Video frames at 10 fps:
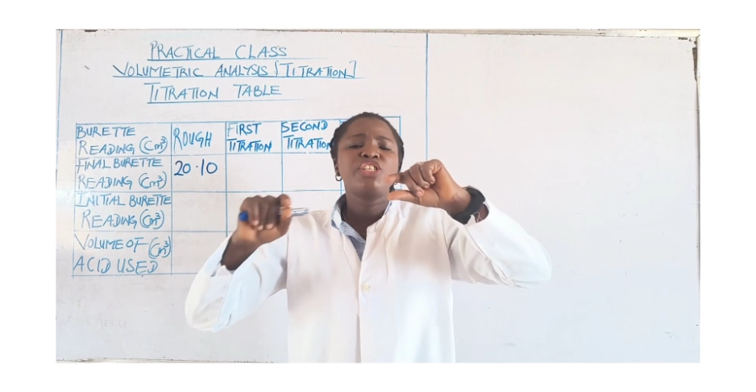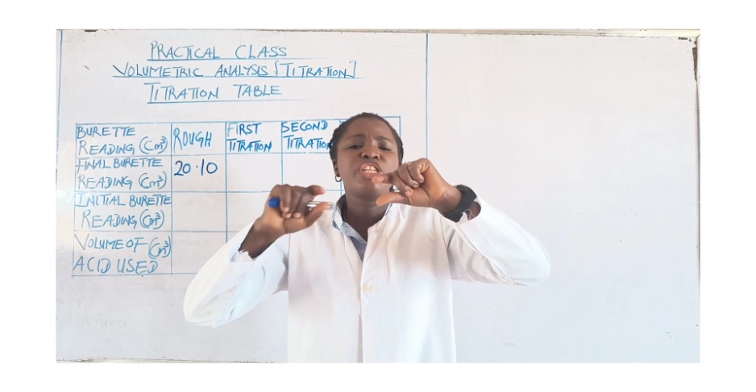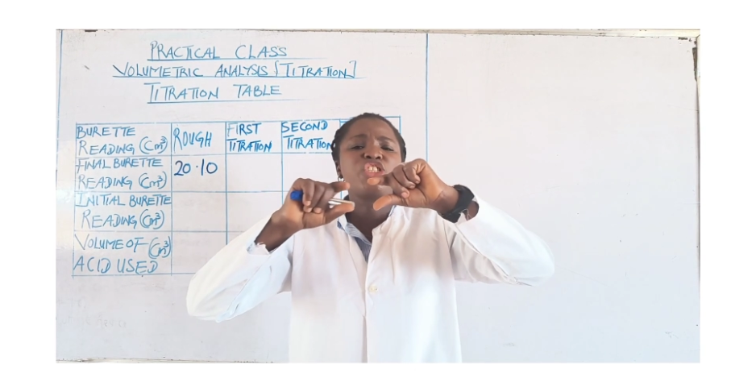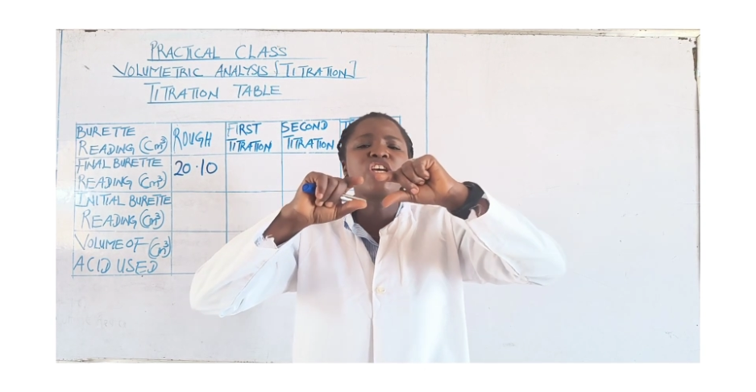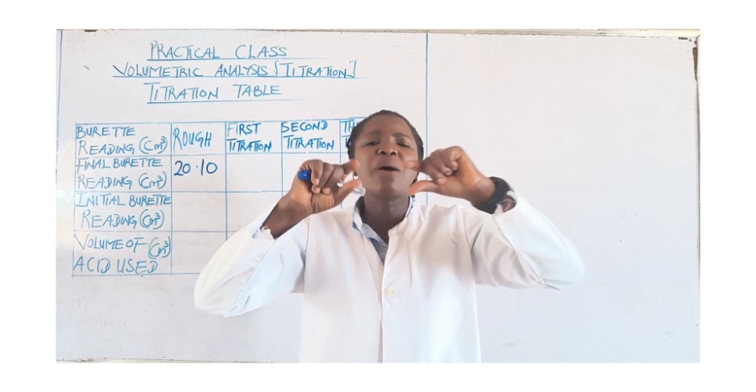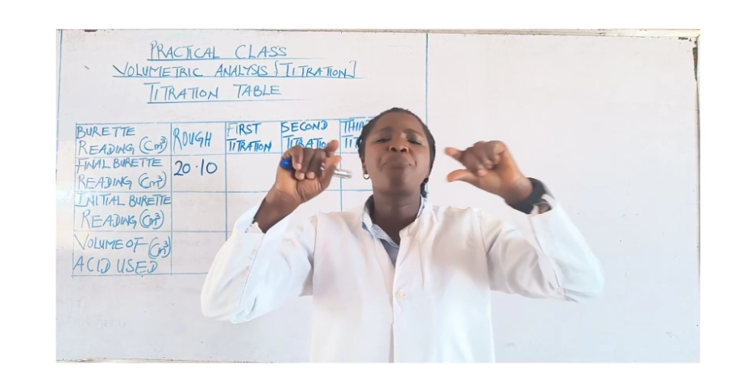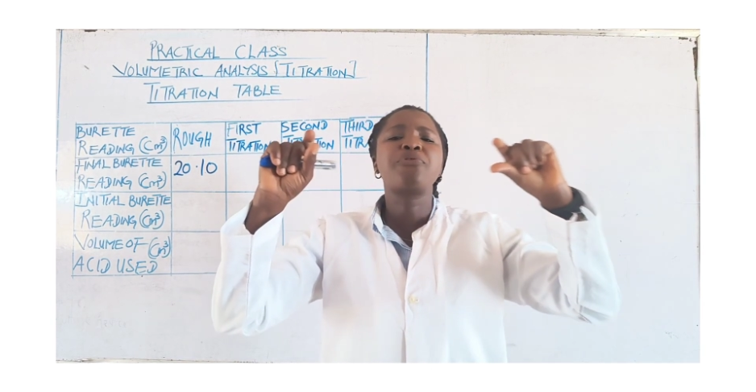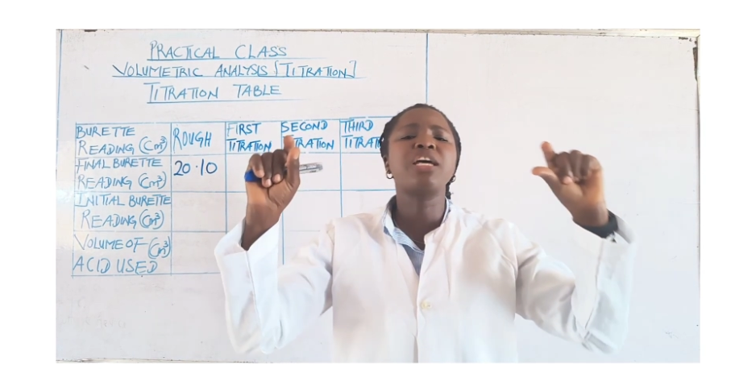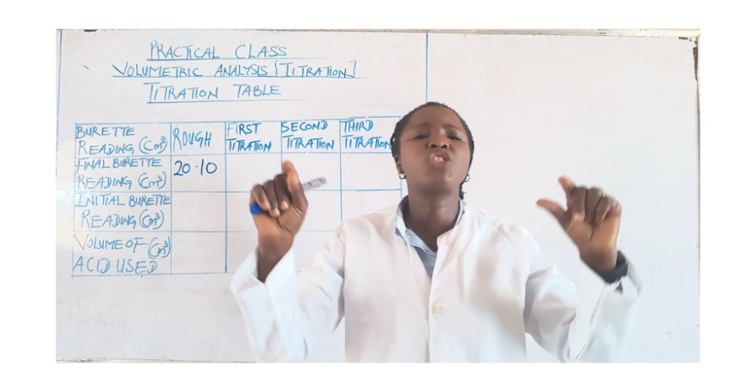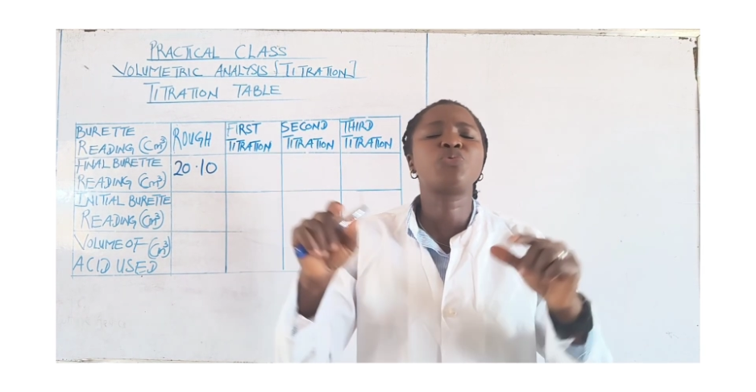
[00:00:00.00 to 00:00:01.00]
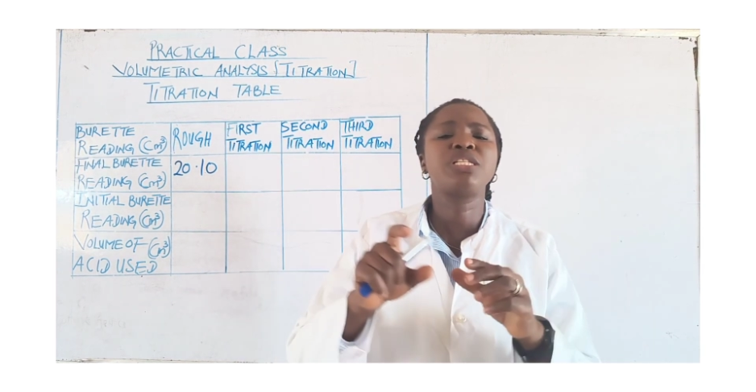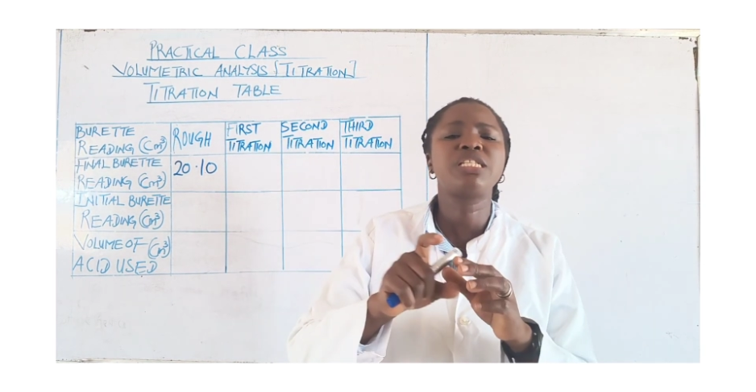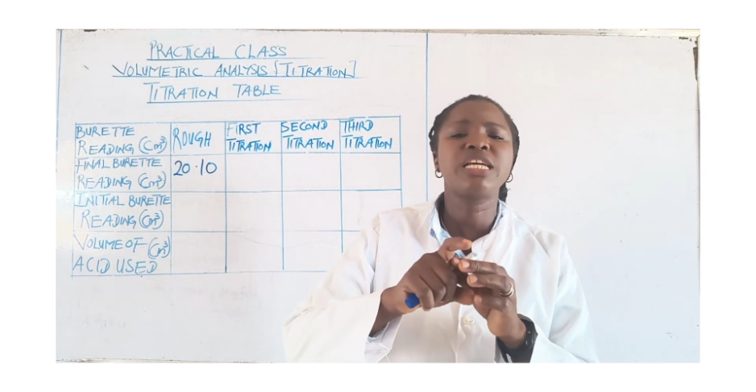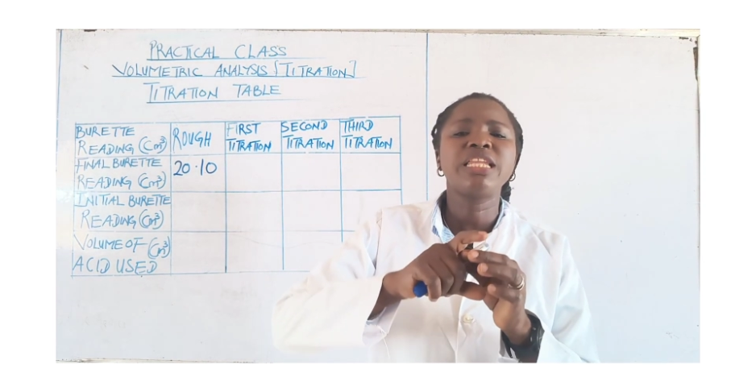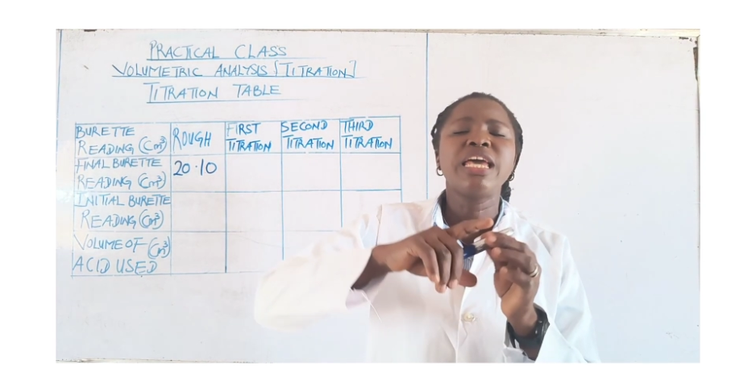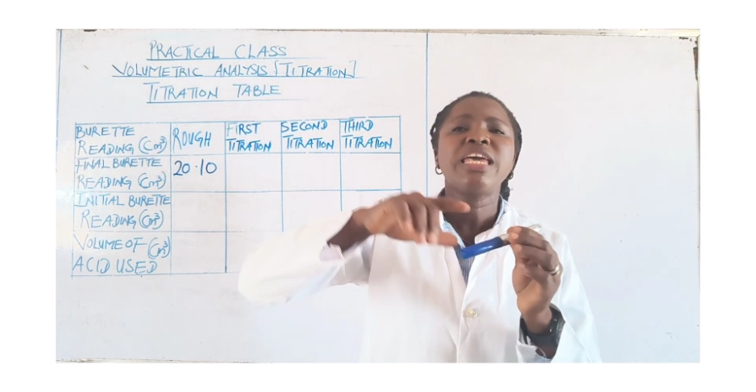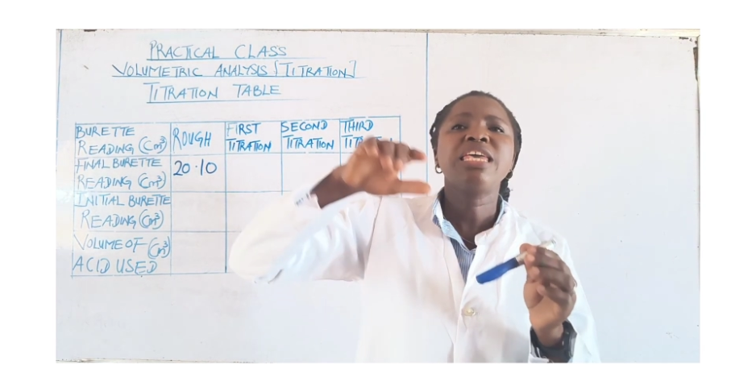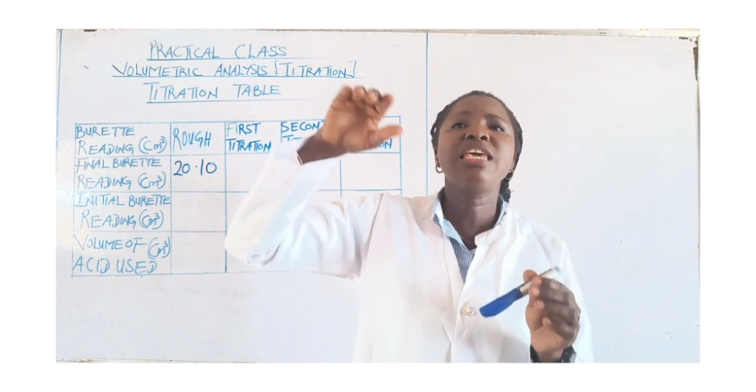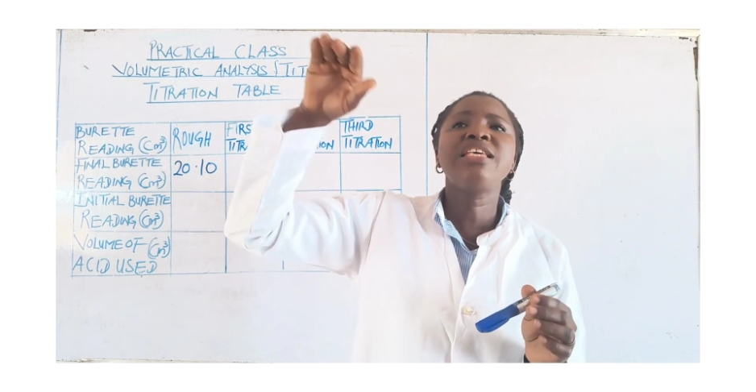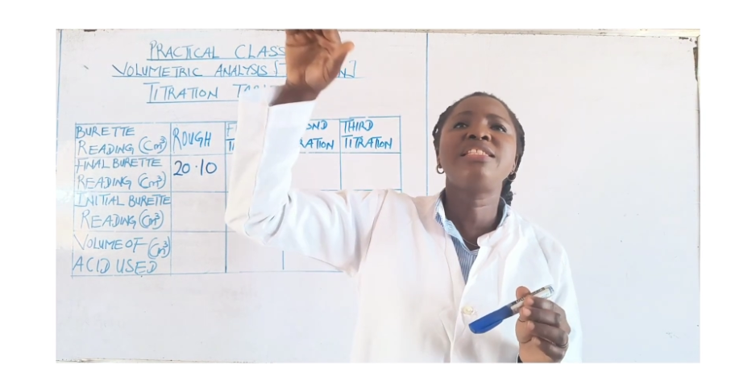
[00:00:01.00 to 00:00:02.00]
The initial breath
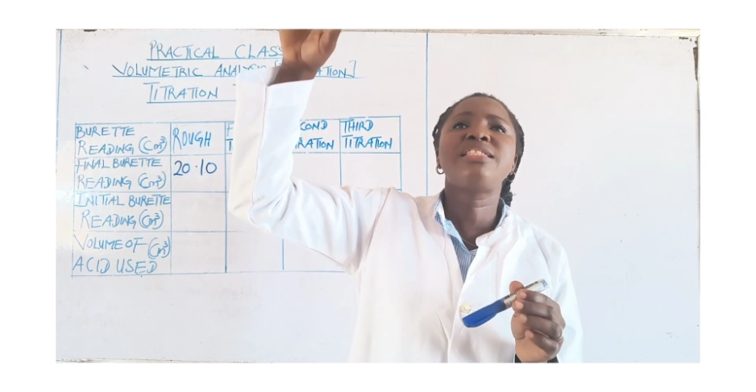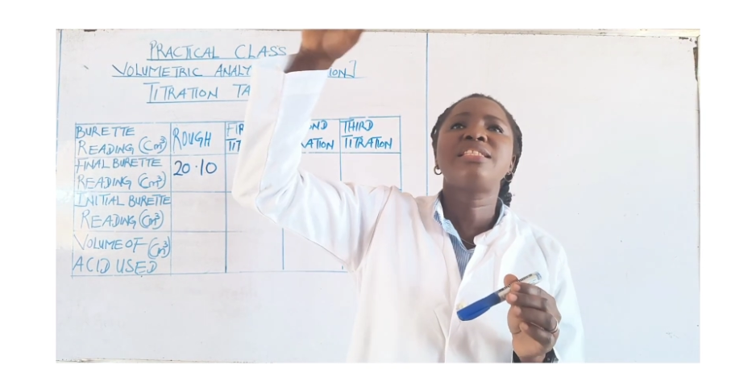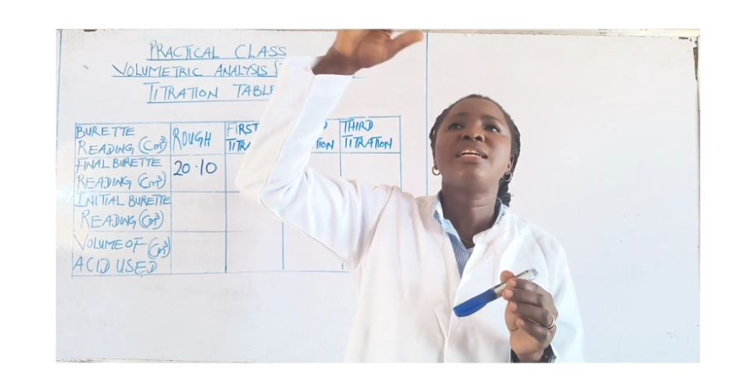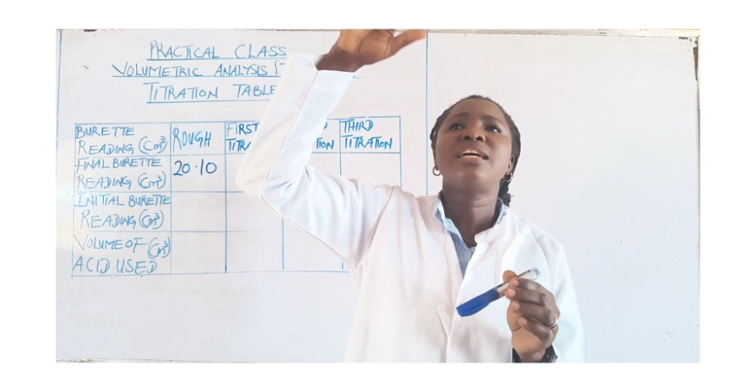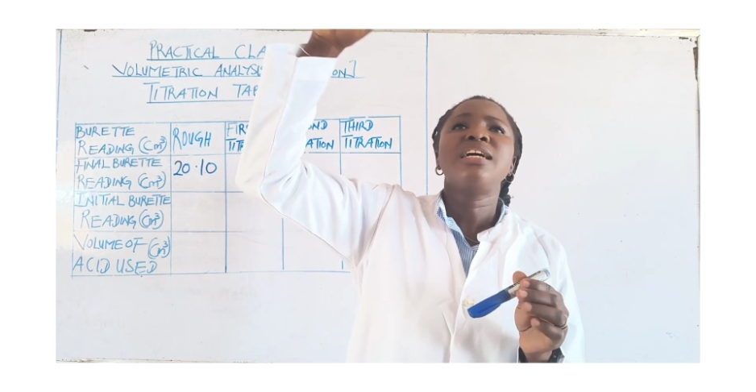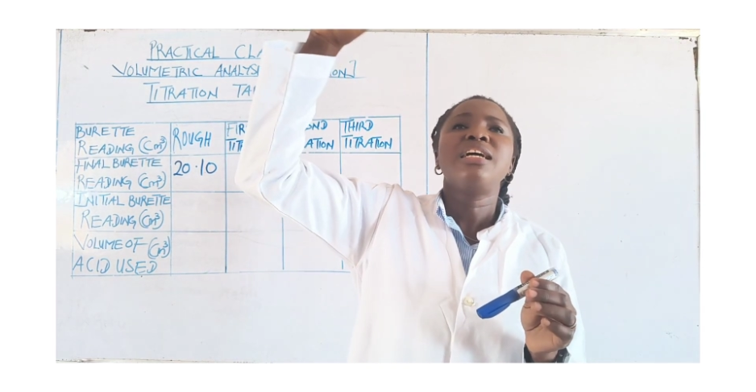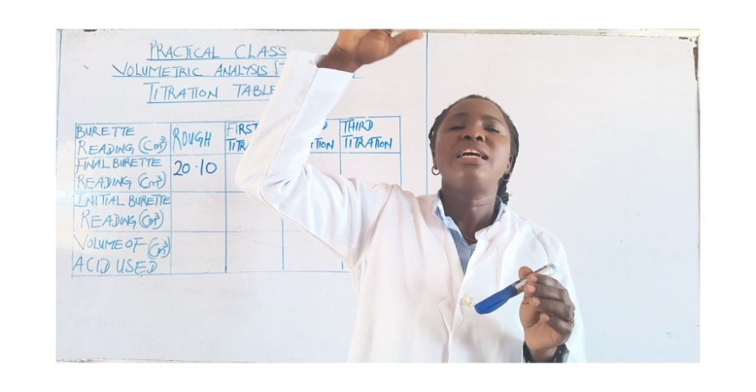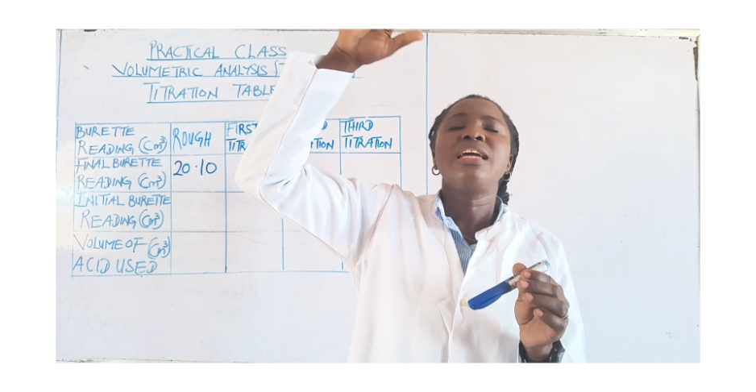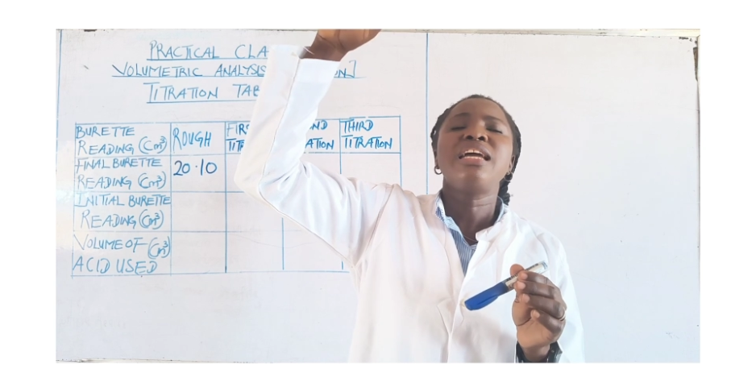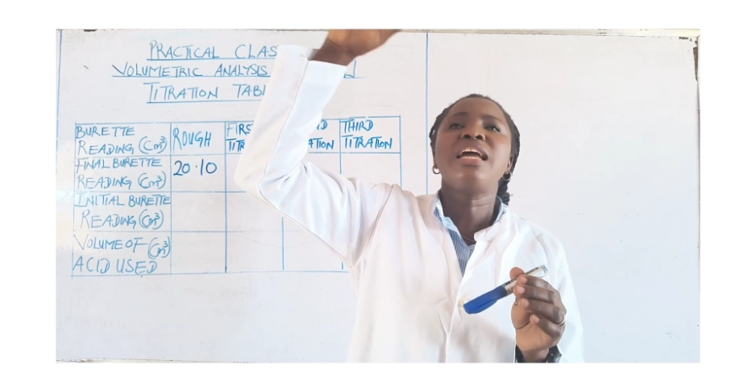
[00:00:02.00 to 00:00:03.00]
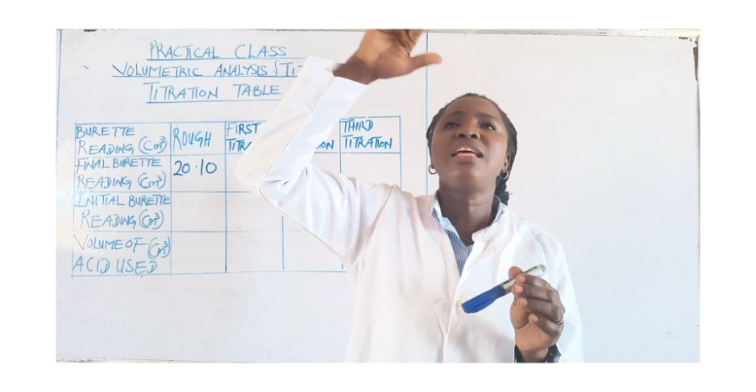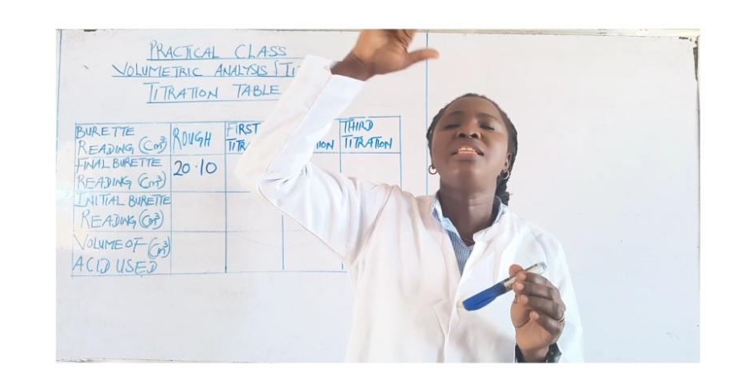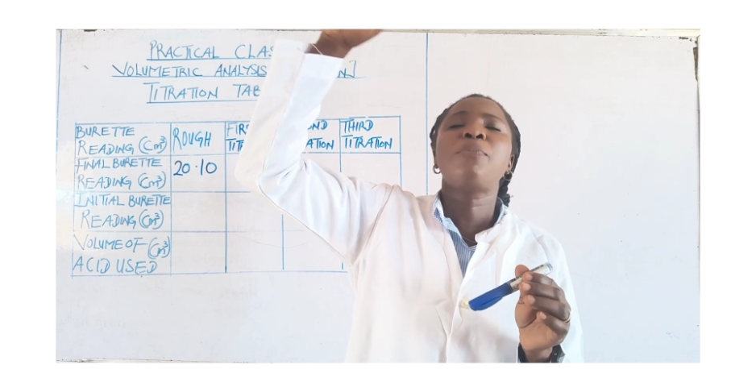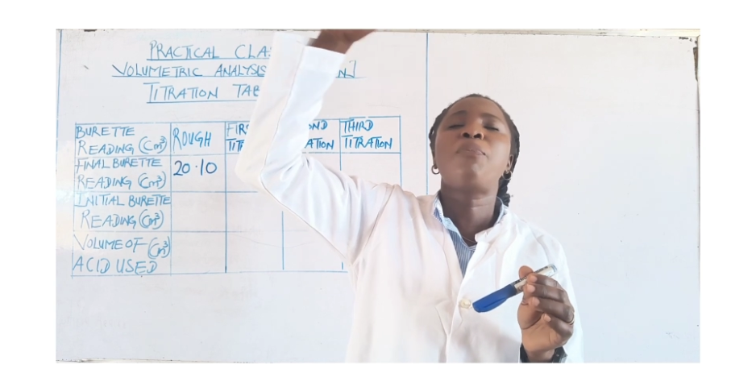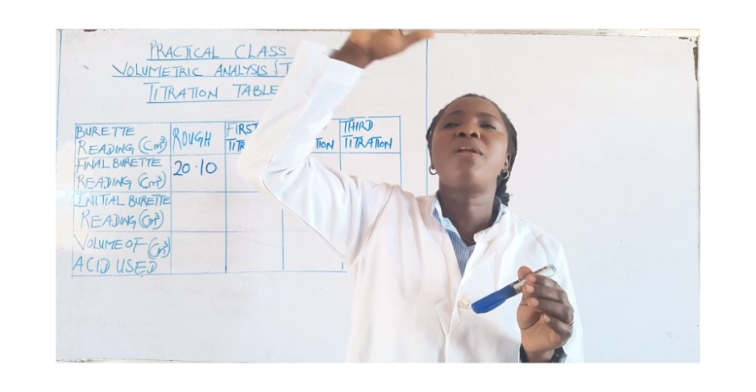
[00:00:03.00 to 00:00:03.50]
reading is in the